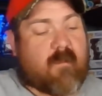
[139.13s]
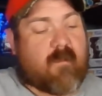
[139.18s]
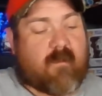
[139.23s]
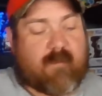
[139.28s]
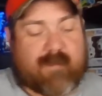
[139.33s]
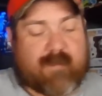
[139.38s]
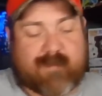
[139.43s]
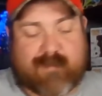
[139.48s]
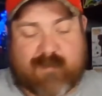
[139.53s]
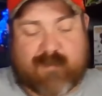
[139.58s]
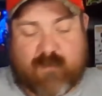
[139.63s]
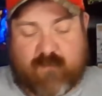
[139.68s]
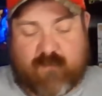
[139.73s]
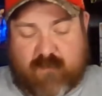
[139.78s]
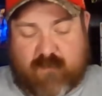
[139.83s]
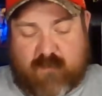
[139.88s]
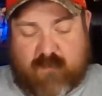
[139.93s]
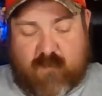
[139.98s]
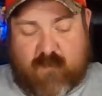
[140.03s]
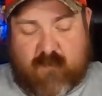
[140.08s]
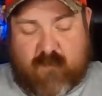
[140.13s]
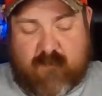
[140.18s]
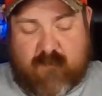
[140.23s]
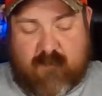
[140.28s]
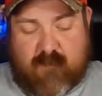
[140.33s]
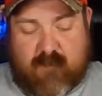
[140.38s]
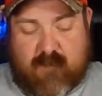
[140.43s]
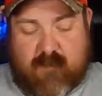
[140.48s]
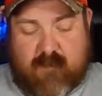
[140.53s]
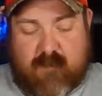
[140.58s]
Oh, that's super cool.
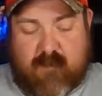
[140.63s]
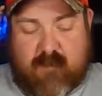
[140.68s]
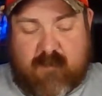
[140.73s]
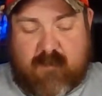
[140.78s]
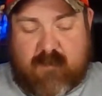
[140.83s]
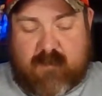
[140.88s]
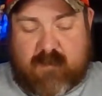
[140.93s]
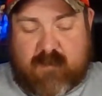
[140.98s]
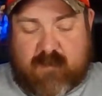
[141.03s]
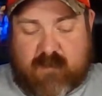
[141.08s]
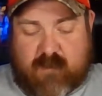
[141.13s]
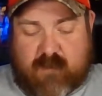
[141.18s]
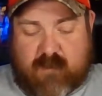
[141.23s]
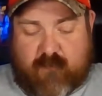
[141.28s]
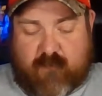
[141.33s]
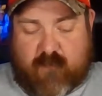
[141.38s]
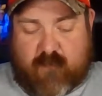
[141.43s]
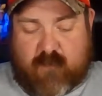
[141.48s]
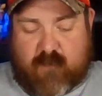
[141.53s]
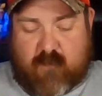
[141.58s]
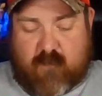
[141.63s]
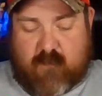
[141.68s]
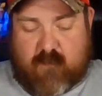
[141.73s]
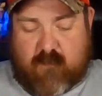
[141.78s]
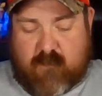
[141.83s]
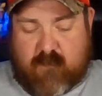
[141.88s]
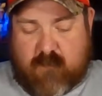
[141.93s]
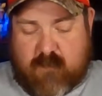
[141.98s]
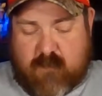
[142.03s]
Super cool.